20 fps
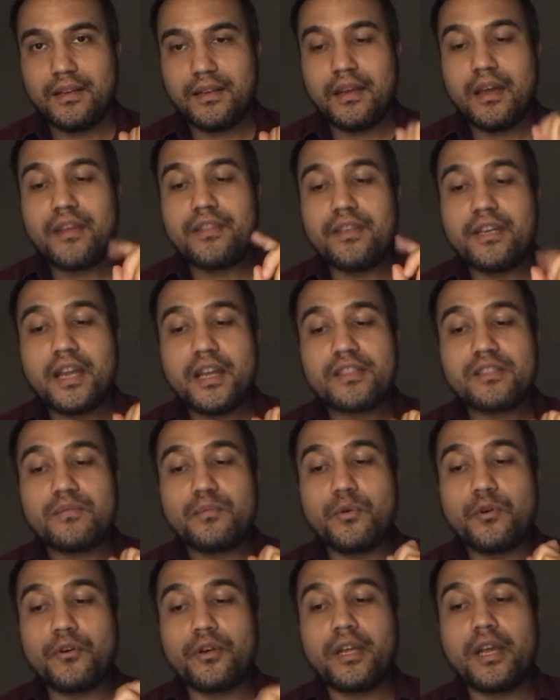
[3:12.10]
The next
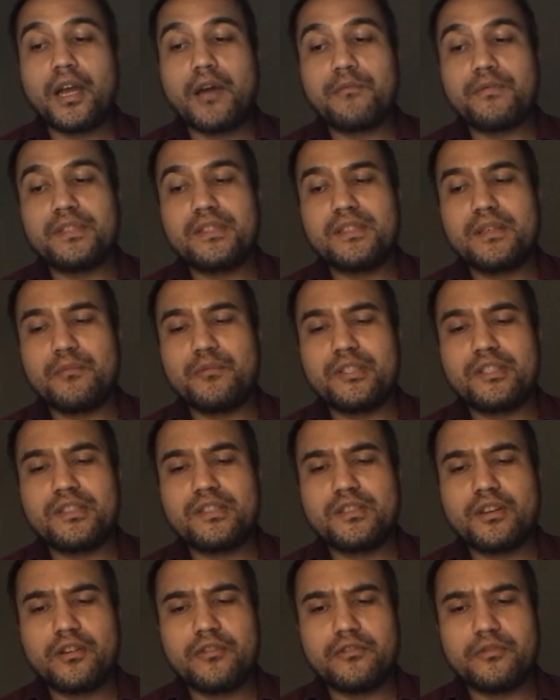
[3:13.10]
morning I was somewhat
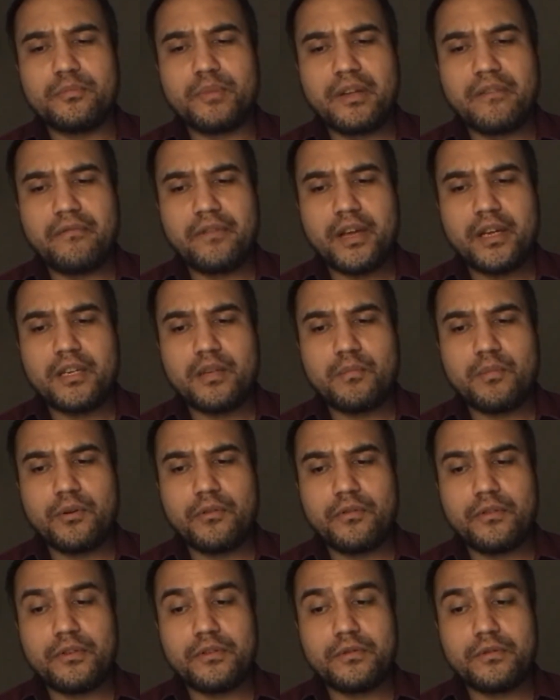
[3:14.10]
startled by finding
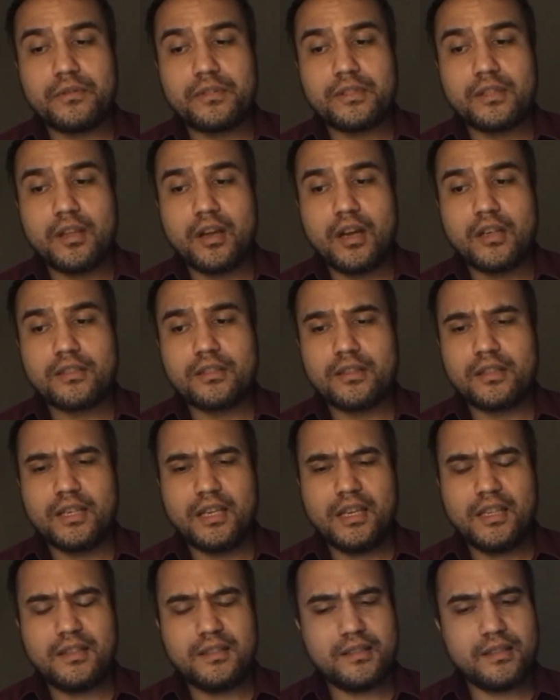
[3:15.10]
both the doors locked on the
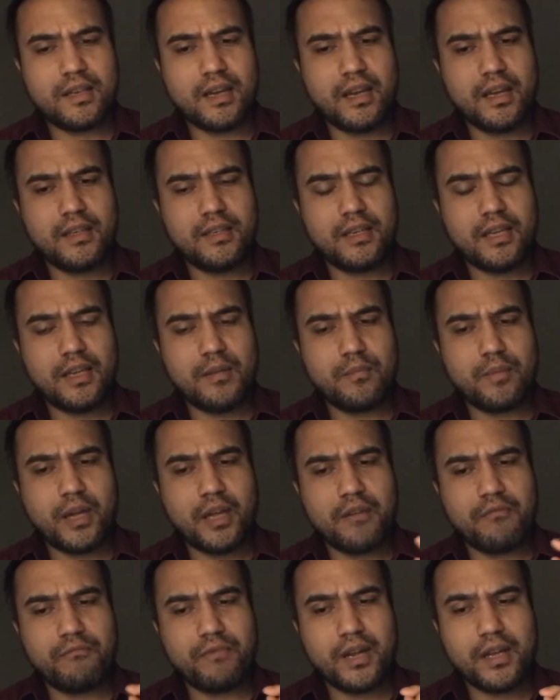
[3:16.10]
inside, and
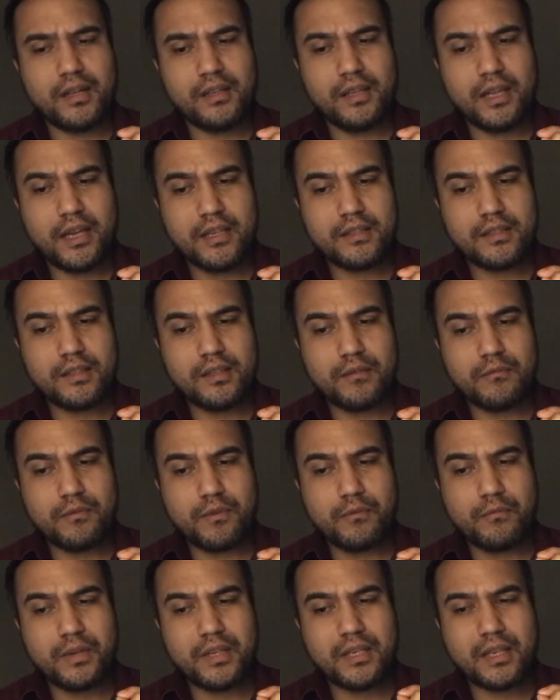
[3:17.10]
by recollecting
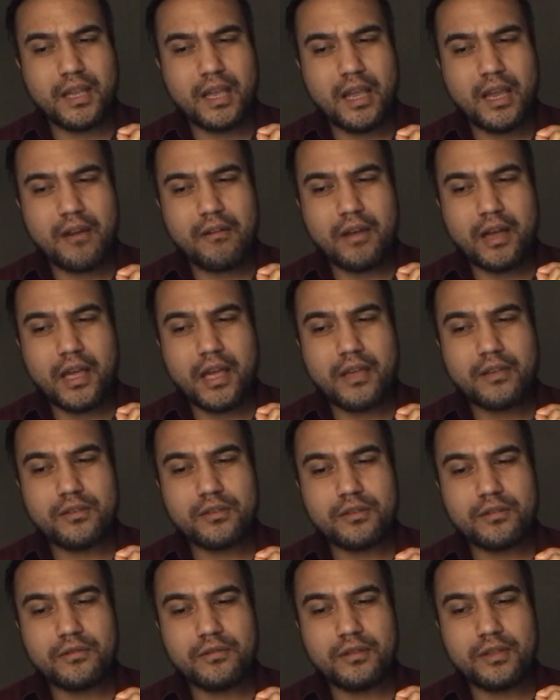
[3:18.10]
with what care I had
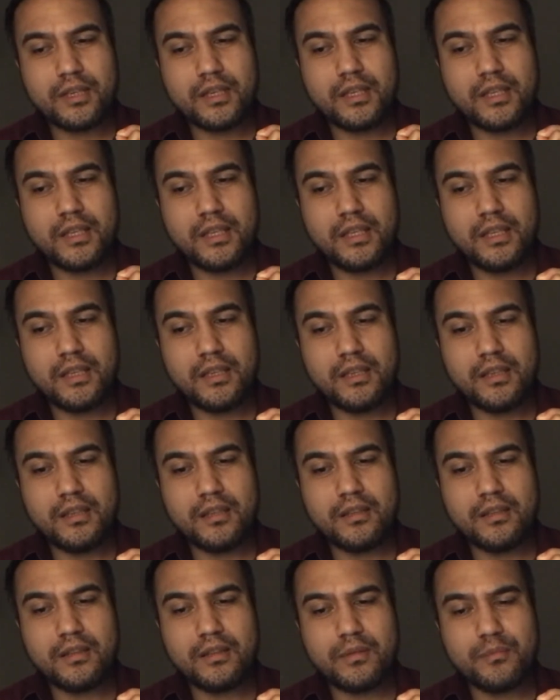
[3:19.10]
turned the
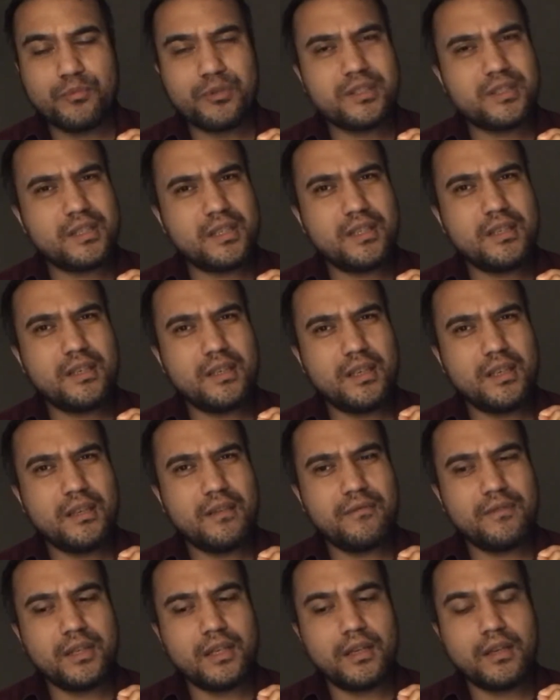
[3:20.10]
key the preceding
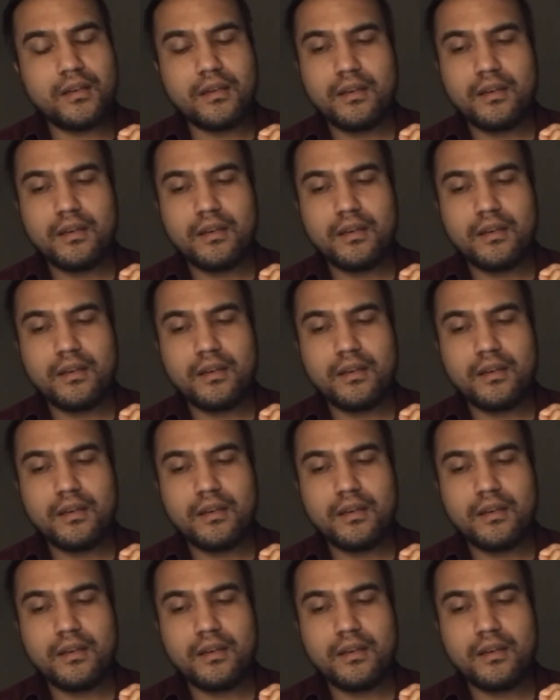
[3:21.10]
evening.